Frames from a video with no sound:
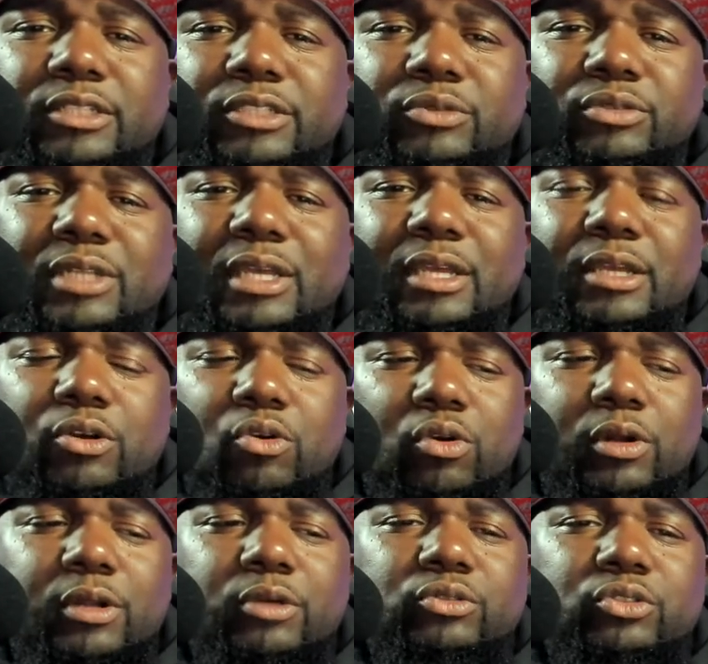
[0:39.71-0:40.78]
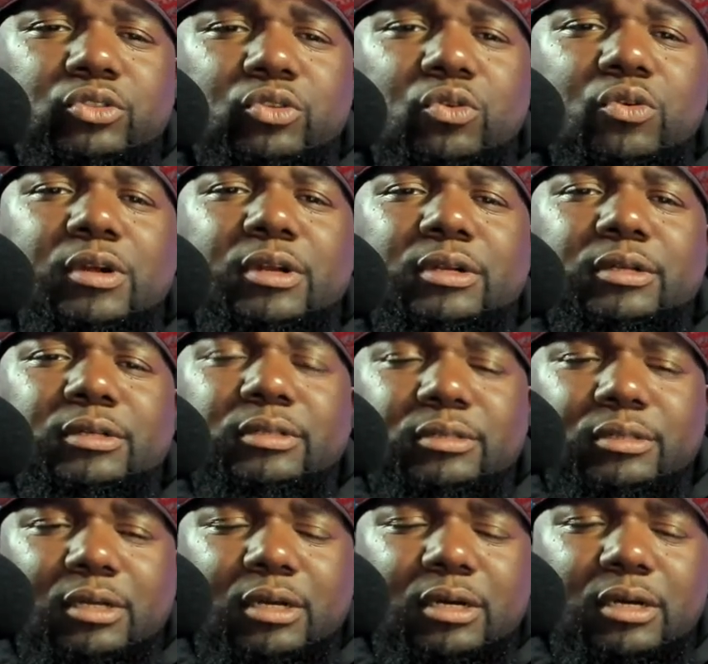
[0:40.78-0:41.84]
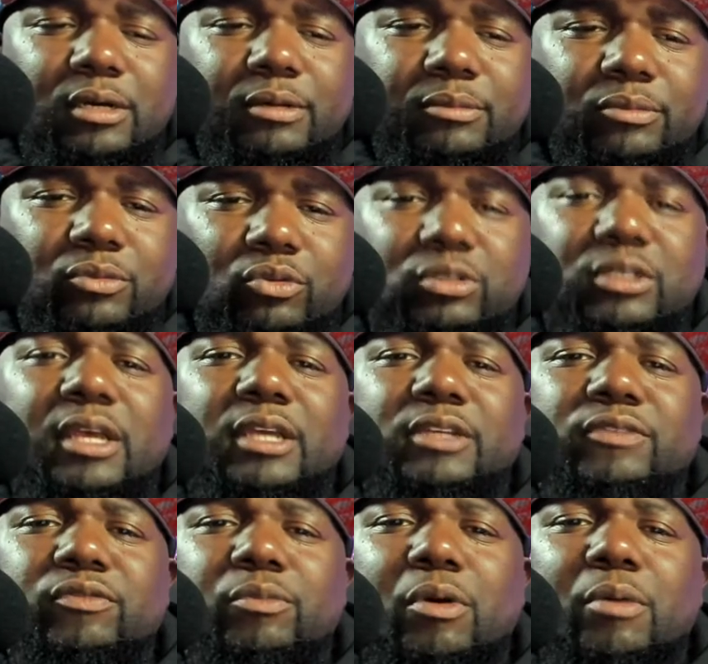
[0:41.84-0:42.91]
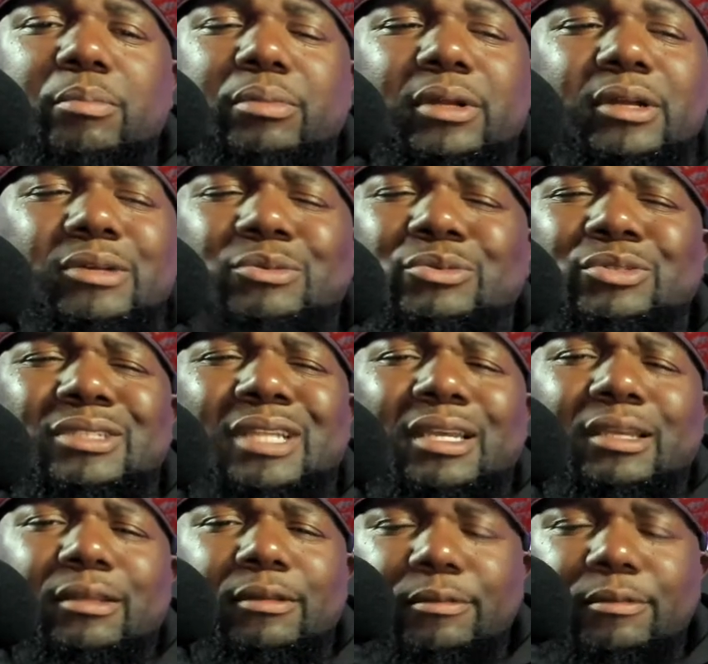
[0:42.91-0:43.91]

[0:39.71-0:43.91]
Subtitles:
She was dating Cordell Stewart, who was an ex-football player. And he was, like,